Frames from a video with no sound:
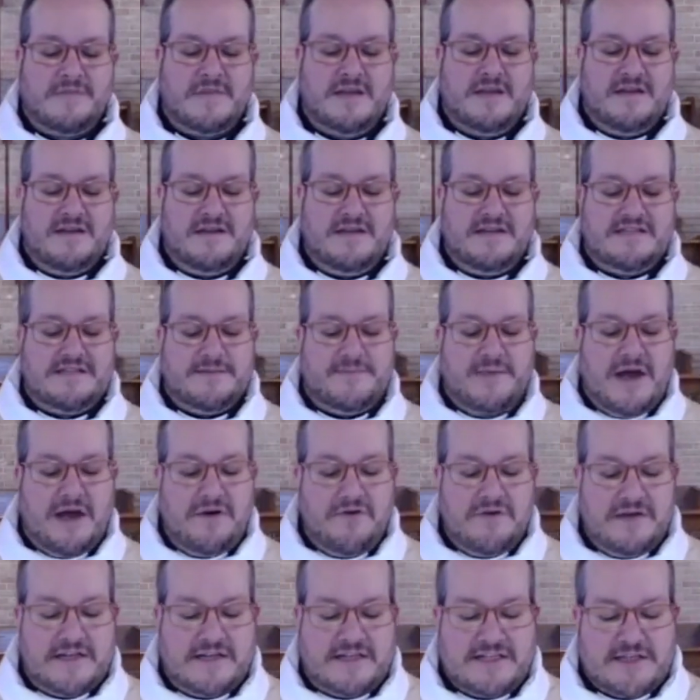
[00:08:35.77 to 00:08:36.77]
And it's
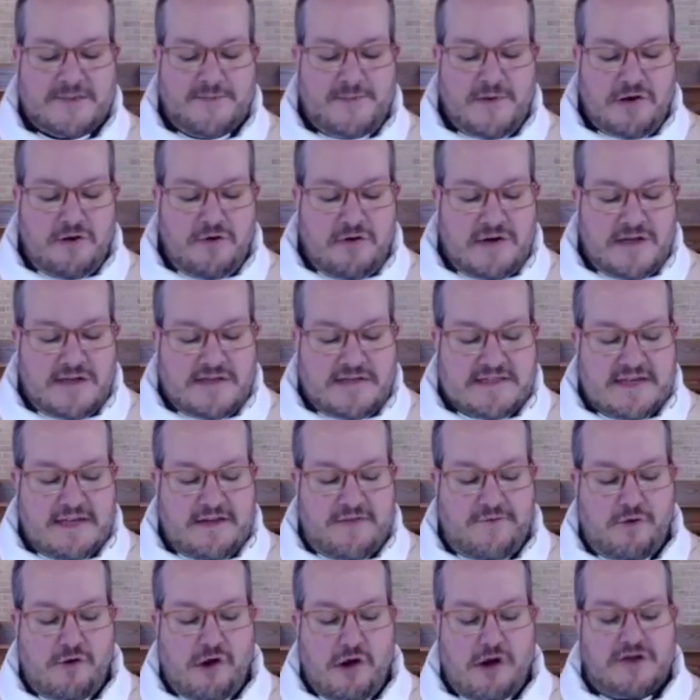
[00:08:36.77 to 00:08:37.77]
about experiencing
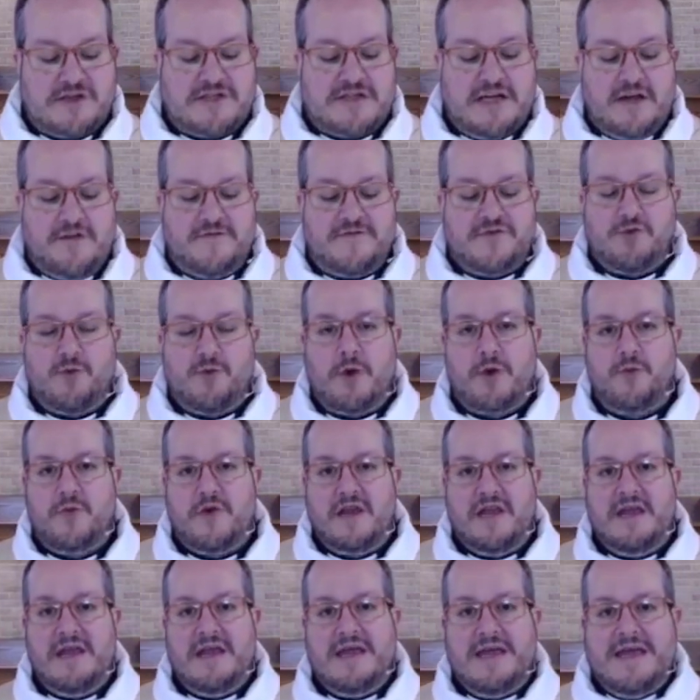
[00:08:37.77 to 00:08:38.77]
for ourselves what
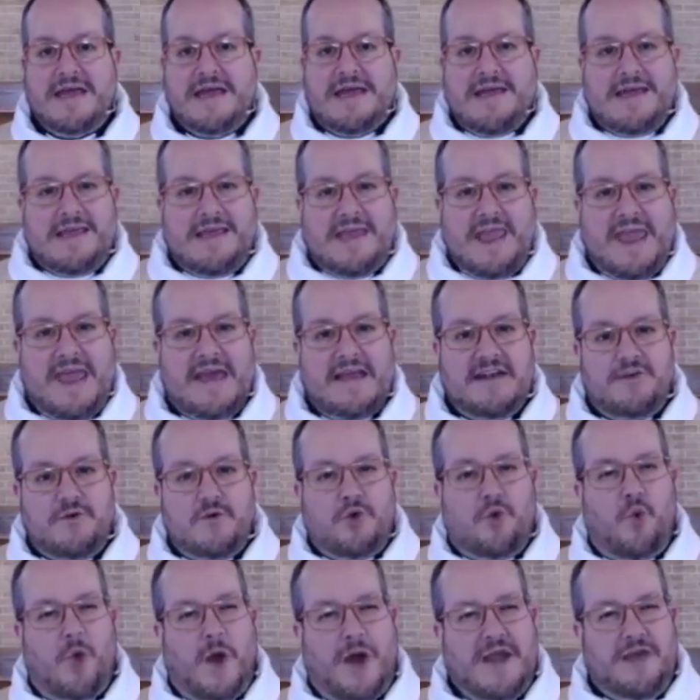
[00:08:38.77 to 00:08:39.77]
we can't
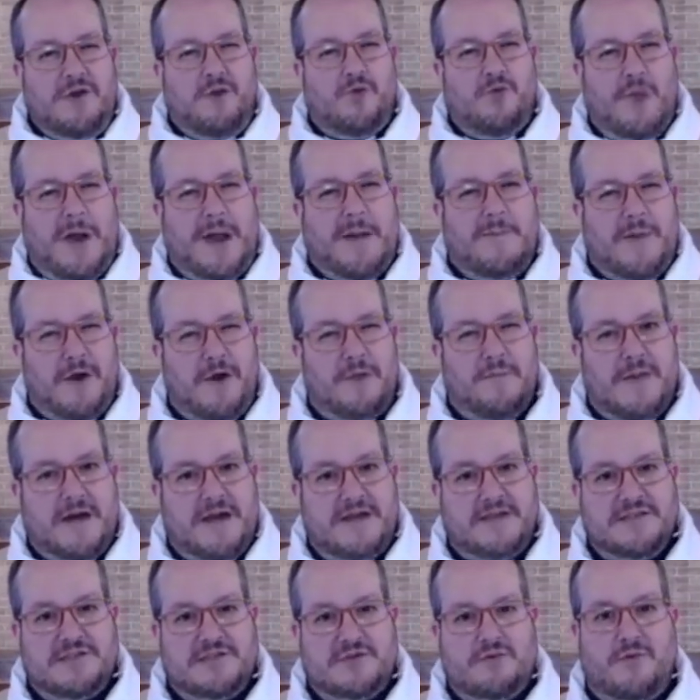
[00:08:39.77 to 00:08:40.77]
quite wrap our
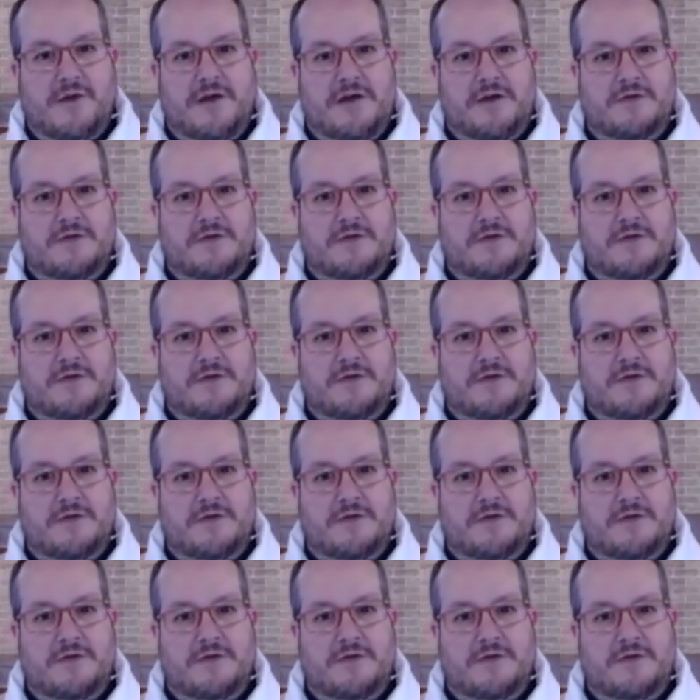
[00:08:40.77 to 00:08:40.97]
minds around.